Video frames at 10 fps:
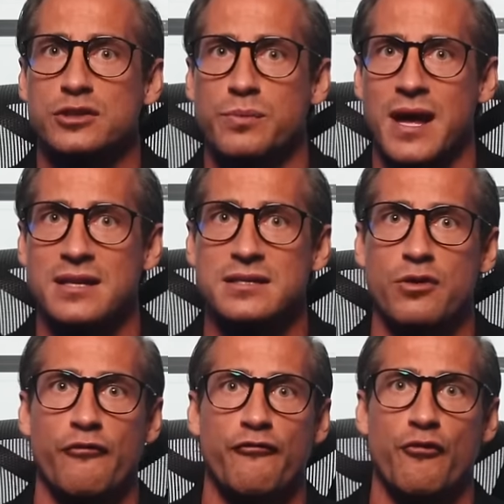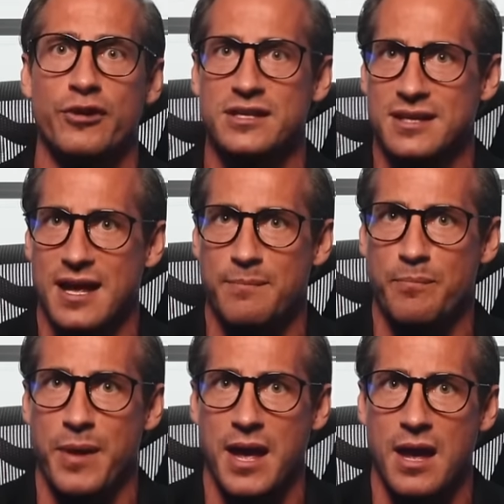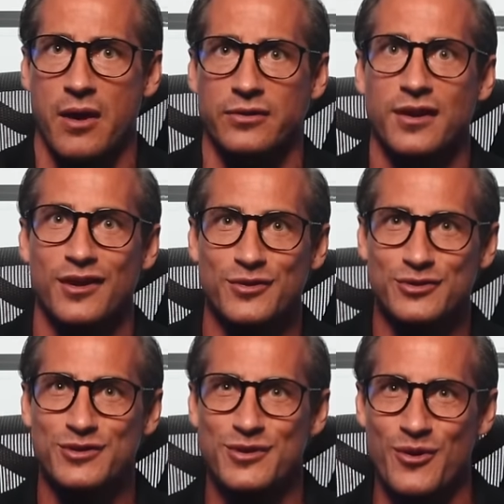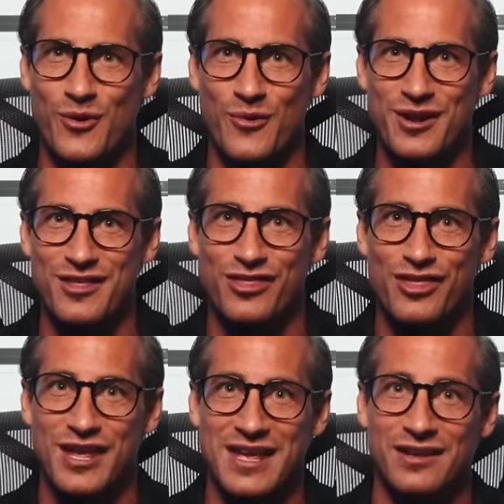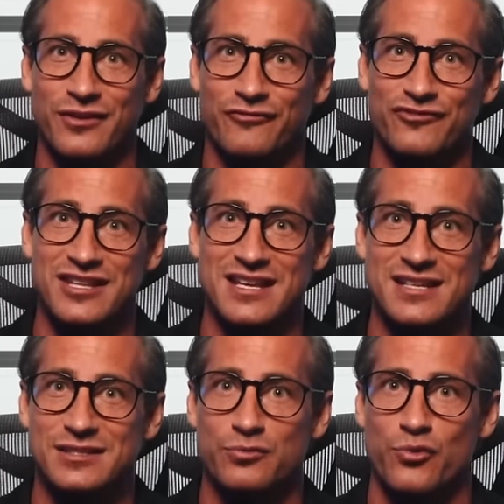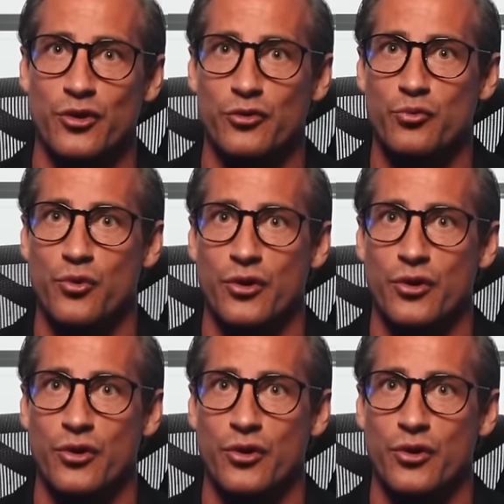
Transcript: 20 or 40k payout, you should only think of this one